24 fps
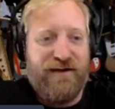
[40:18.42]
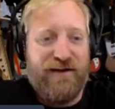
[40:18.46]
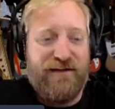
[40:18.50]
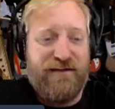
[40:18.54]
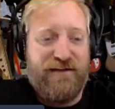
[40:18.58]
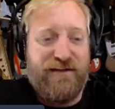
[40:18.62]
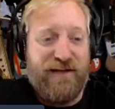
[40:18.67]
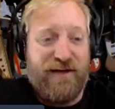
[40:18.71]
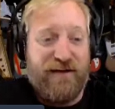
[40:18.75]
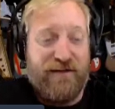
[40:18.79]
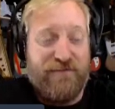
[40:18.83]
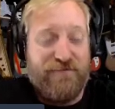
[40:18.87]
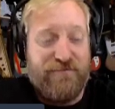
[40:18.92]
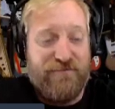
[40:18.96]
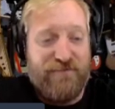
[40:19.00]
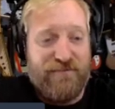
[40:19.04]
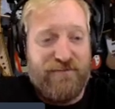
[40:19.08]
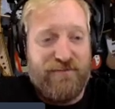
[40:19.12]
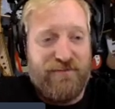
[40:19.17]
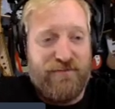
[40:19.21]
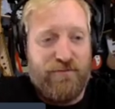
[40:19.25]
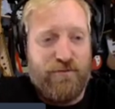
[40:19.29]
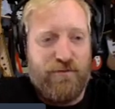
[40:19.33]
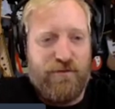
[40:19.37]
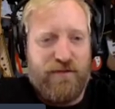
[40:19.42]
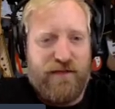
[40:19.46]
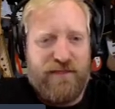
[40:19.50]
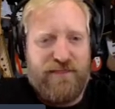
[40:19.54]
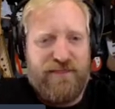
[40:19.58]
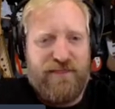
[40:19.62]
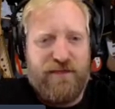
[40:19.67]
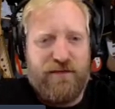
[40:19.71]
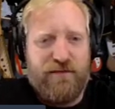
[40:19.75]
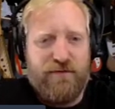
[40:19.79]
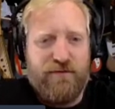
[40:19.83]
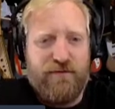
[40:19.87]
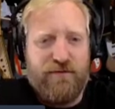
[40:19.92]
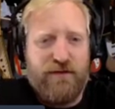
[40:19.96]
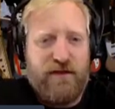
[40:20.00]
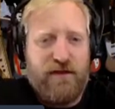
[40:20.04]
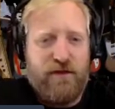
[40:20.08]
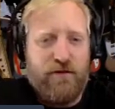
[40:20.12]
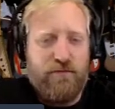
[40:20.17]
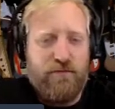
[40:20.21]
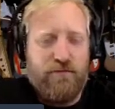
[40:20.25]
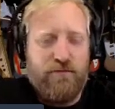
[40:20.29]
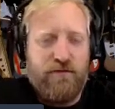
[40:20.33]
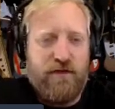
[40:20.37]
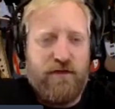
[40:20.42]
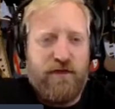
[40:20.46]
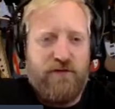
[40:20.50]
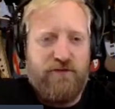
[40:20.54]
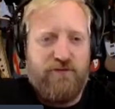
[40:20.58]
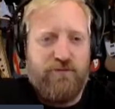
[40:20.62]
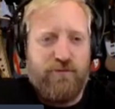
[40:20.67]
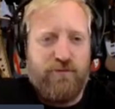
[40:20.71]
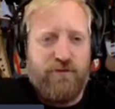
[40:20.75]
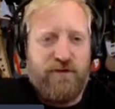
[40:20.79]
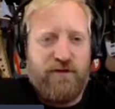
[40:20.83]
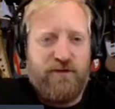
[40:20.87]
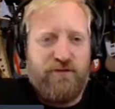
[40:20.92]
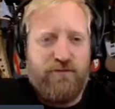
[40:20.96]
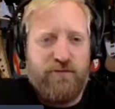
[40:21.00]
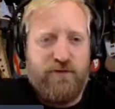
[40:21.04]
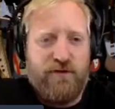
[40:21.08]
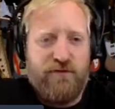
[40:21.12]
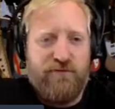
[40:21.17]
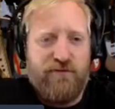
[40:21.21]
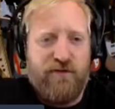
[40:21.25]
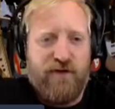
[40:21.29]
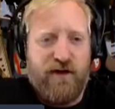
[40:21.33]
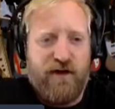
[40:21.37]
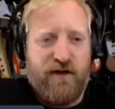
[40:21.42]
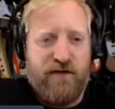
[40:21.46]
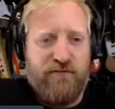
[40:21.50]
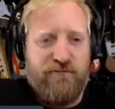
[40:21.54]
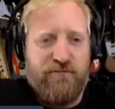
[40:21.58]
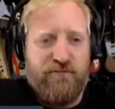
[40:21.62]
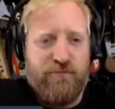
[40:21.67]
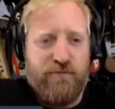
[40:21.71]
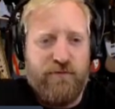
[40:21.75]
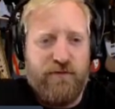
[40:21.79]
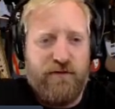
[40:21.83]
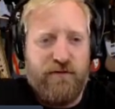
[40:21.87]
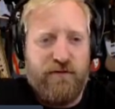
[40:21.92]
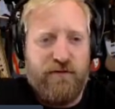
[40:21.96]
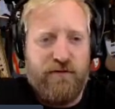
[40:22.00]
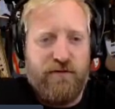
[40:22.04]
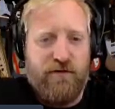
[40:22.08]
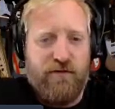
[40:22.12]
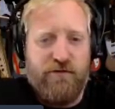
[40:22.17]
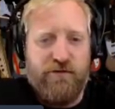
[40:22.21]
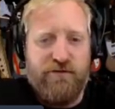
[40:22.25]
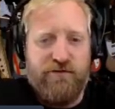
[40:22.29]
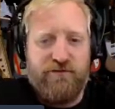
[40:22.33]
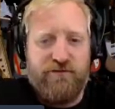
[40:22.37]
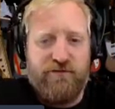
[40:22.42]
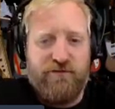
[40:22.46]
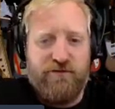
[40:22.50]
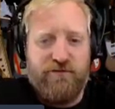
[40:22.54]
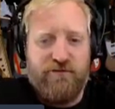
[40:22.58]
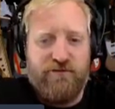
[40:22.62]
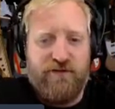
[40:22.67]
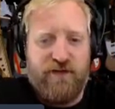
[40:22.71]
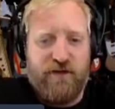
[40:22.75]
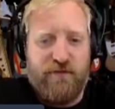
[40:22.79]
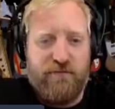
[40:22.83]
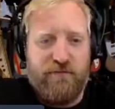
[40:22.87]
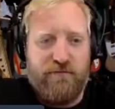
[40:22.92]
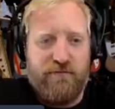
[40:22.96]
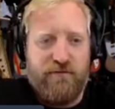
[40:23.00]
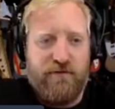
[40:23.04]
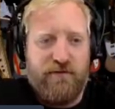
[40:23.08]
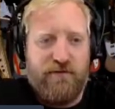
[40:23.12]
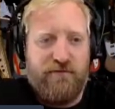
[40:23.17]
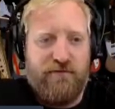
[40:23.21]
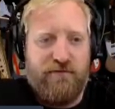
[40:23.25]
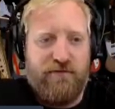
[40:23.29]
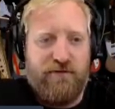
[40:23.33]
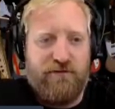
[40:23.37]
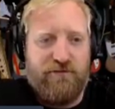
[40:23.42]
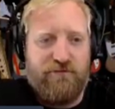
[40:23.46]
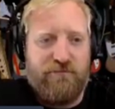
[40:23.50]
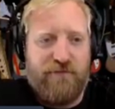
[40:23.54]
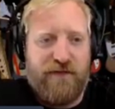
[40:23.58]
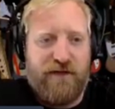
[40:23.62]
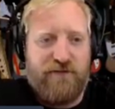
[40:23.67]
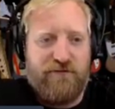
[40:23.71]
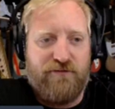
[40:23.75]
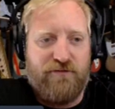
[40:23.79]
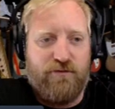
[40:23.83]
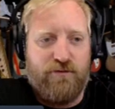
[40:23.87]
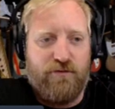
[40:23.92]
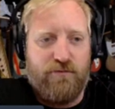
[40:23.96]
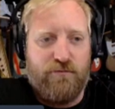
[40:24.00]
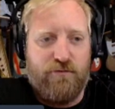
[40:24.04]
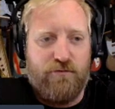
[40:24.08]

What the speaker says: Yeah. Well, I think, in 2025, when all this clears up and everything's back to normal,